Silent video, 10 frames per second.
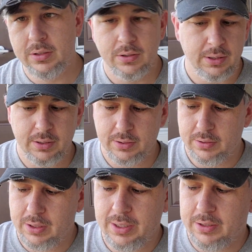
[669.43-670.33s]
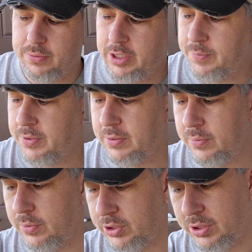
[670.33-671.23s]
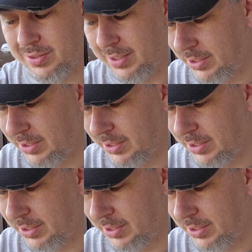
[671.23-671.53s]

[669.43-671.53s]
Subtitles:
Clanking Raps, which they